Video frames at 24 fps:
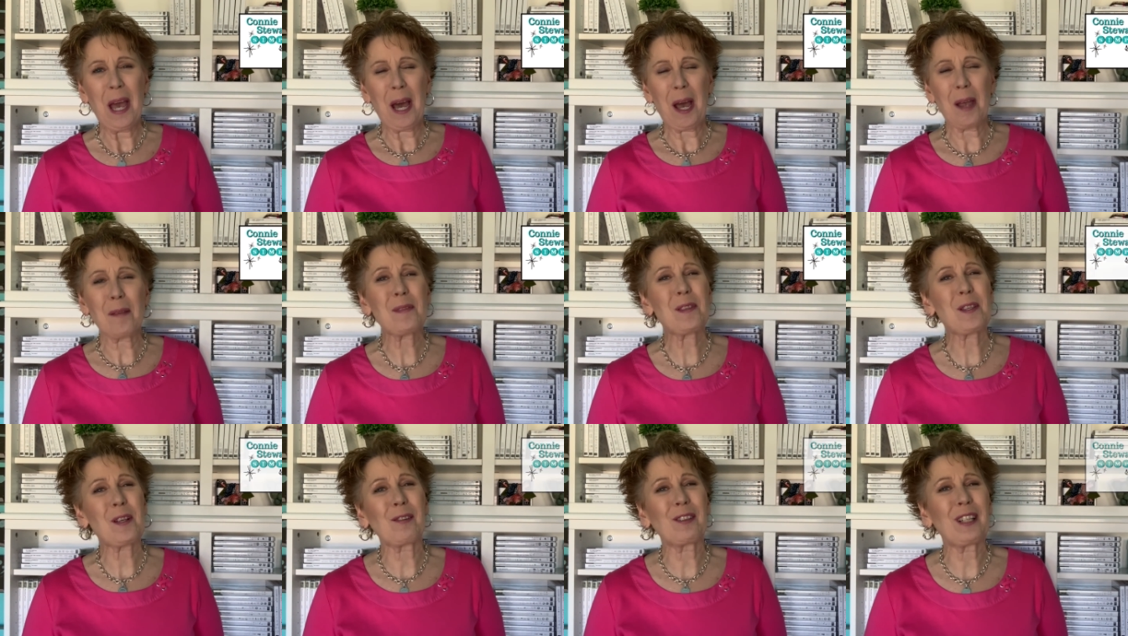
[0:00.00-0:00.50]

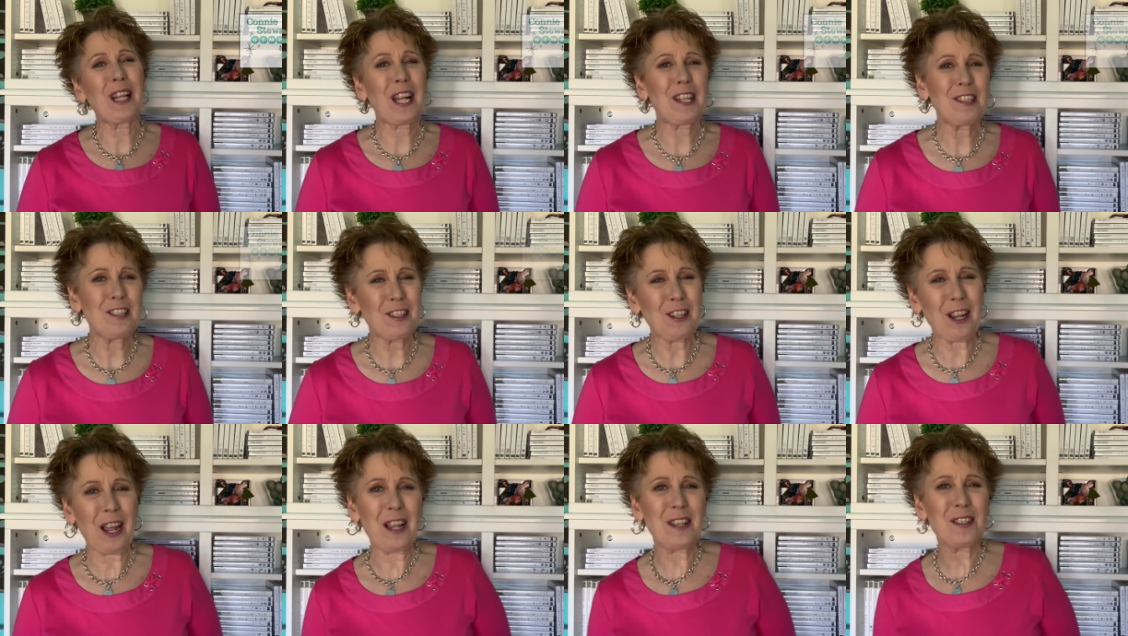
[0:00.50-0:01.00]
I'm so glad
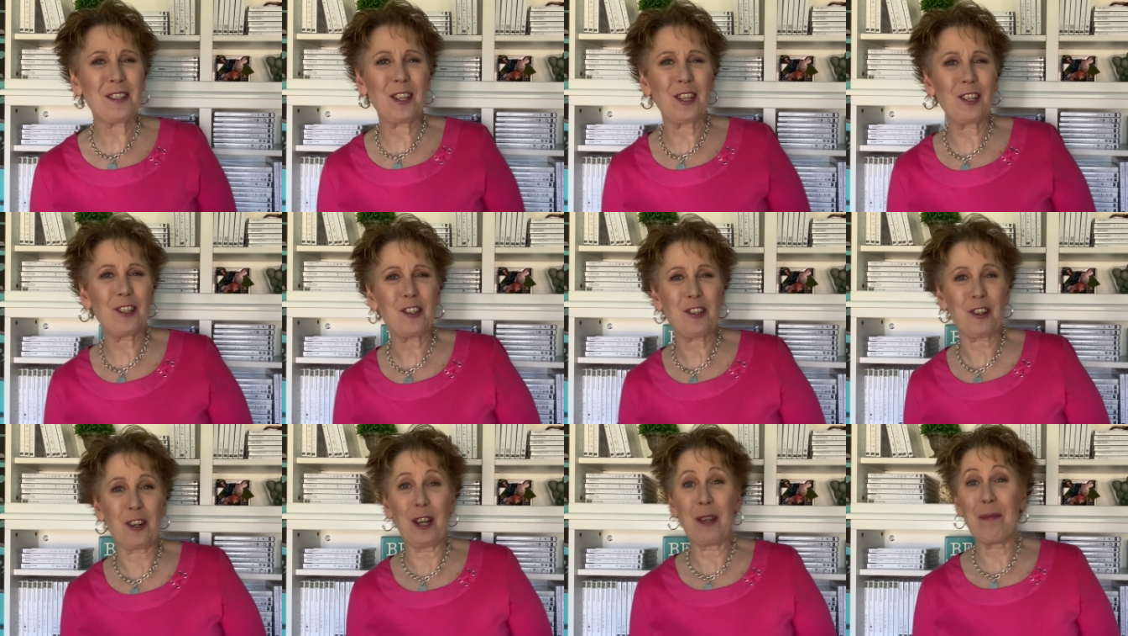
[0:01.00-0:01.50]
you guys
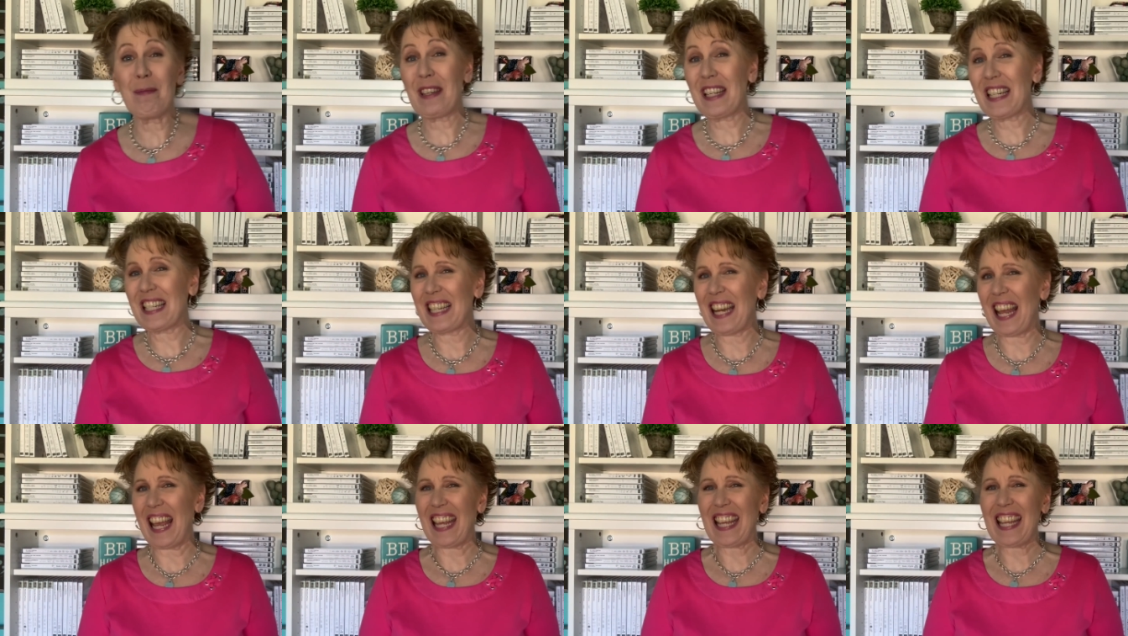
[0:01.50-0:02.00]
could join me
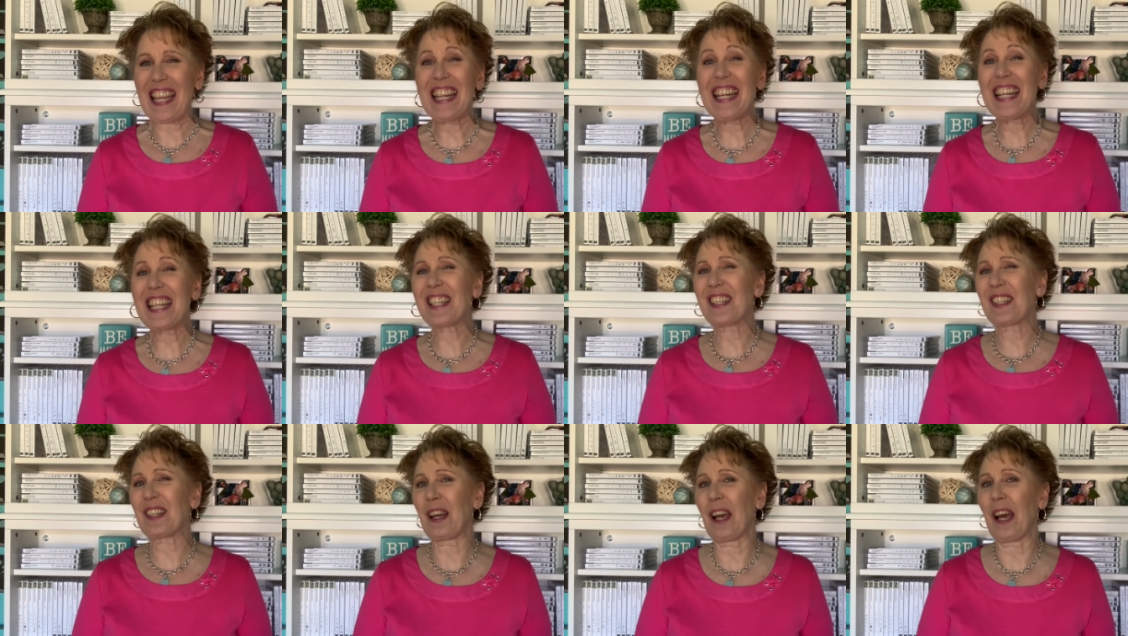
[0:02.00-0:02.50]
today. It
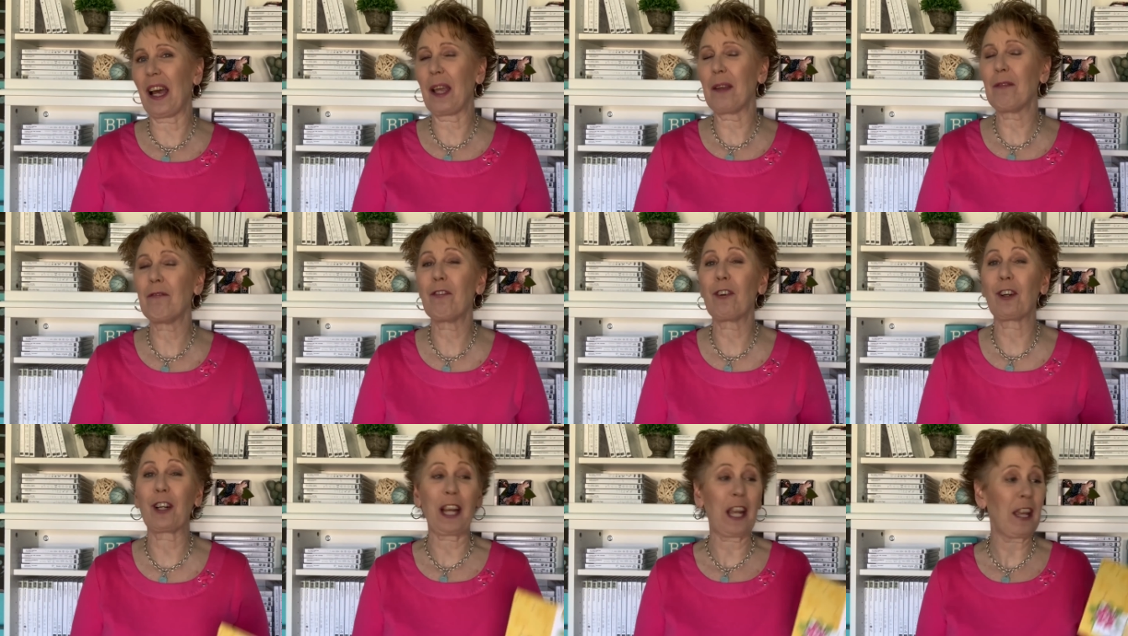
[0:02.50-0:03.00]
is
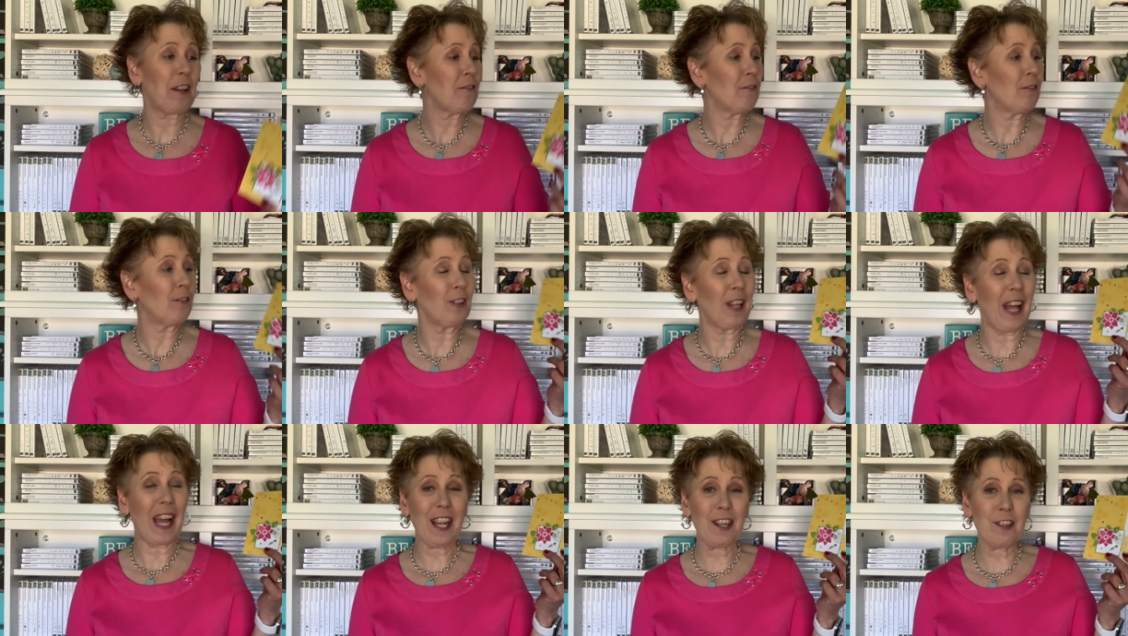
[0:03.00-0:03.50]
time for a
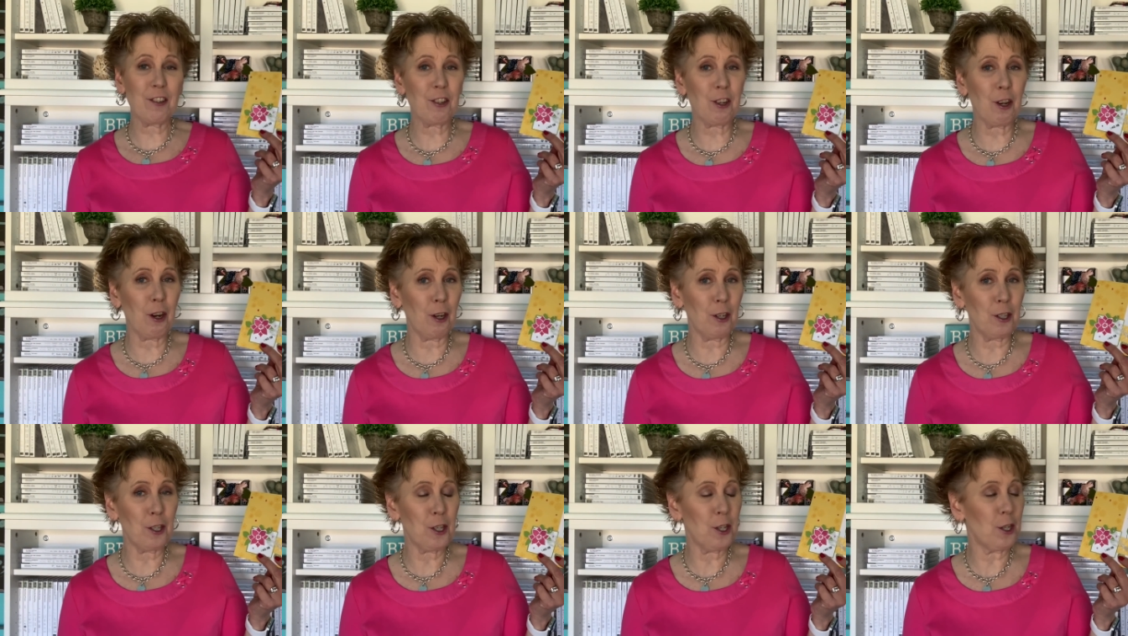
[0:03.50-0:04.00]

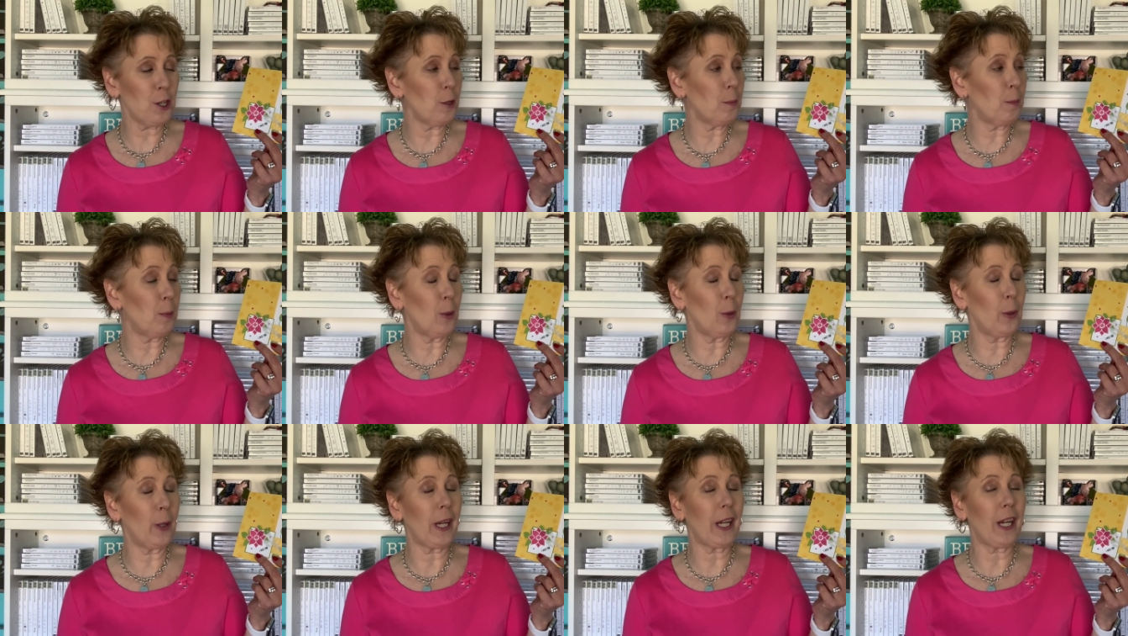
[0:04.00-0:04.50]
Flashcard
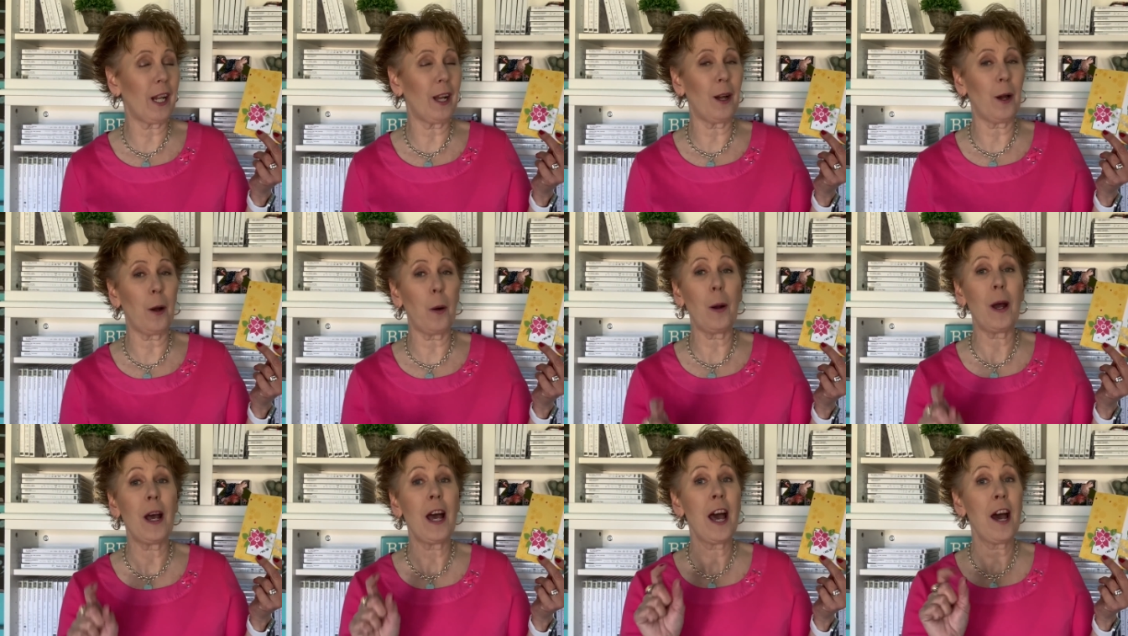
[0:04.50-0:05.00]

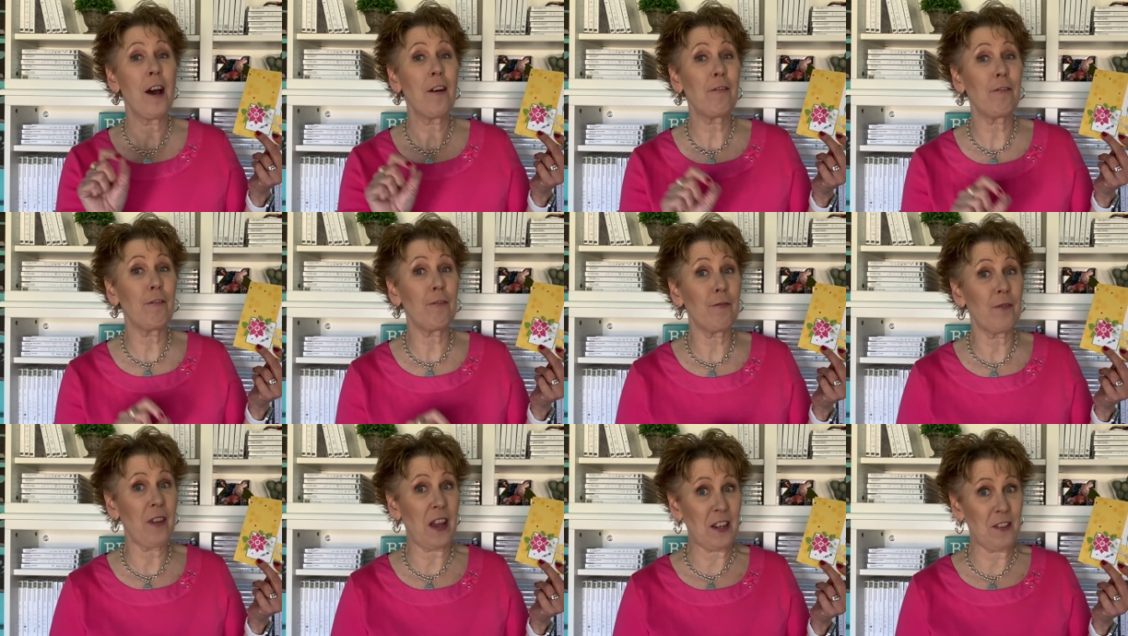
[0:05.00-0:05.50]
2.0
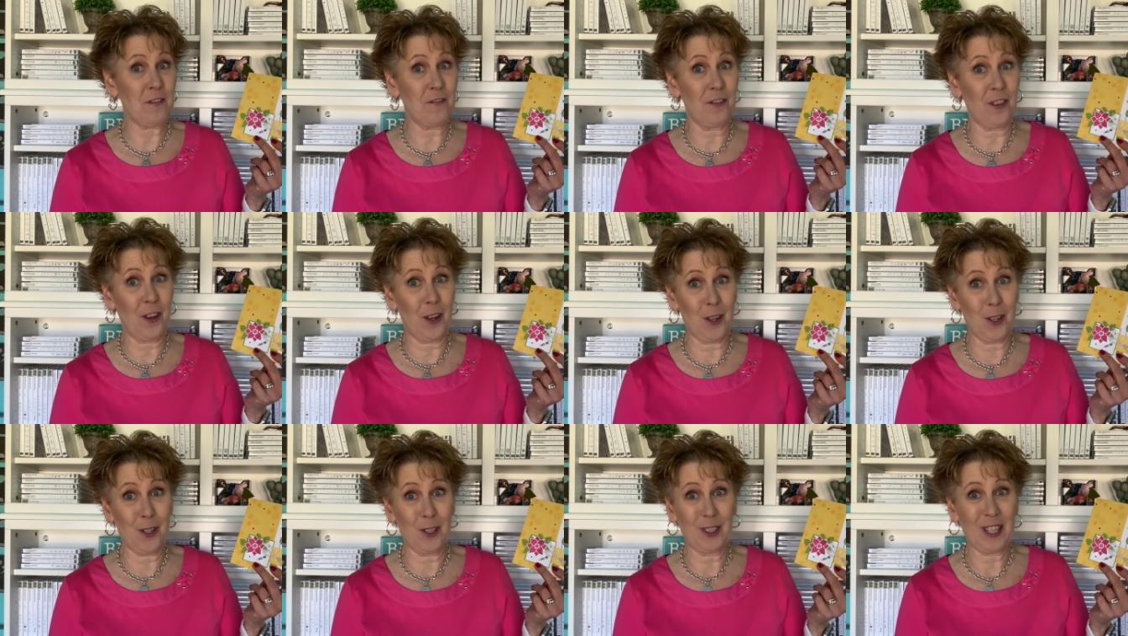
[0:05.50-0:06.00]
Fun
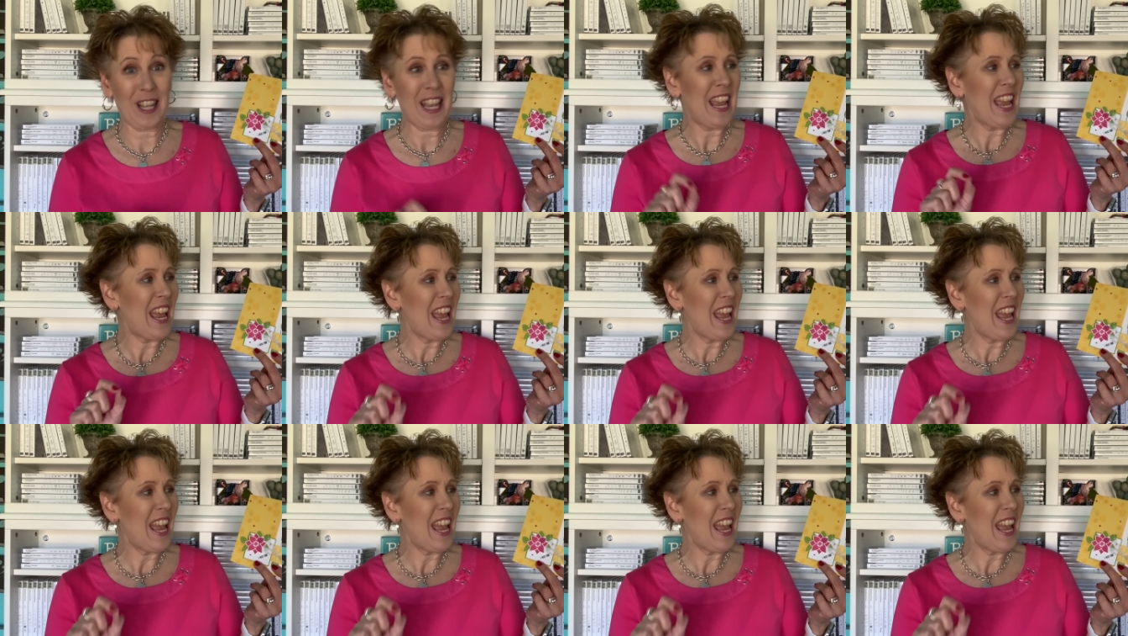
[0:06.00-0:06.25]
Fold.